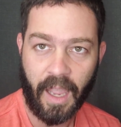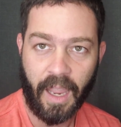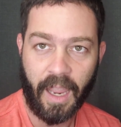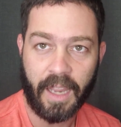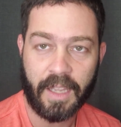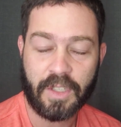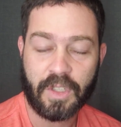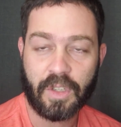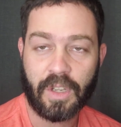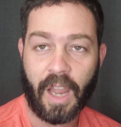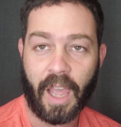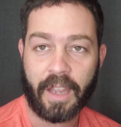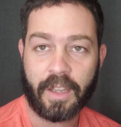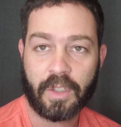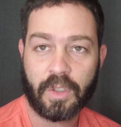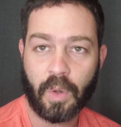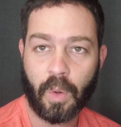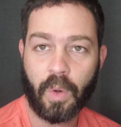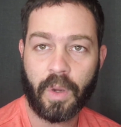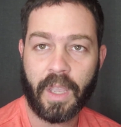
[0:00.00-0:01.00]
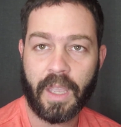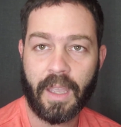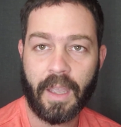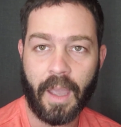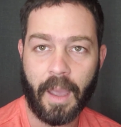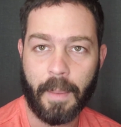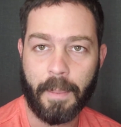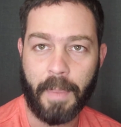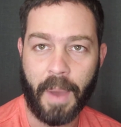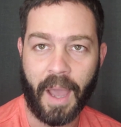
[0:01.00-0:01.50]
It's like
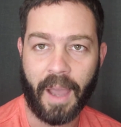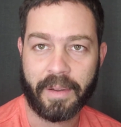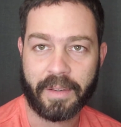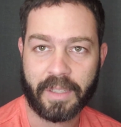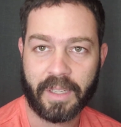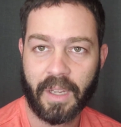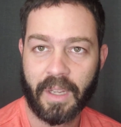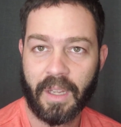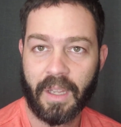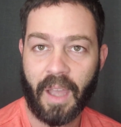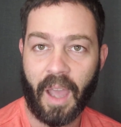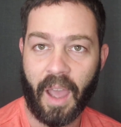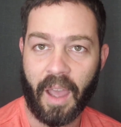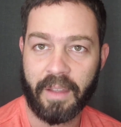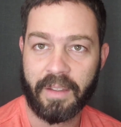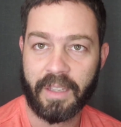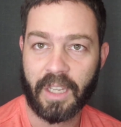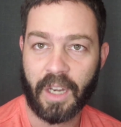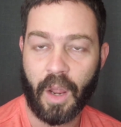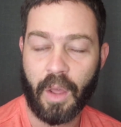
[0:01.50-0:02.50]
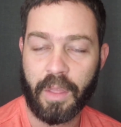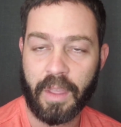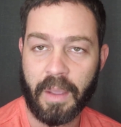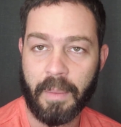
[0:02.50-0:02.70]
talking about the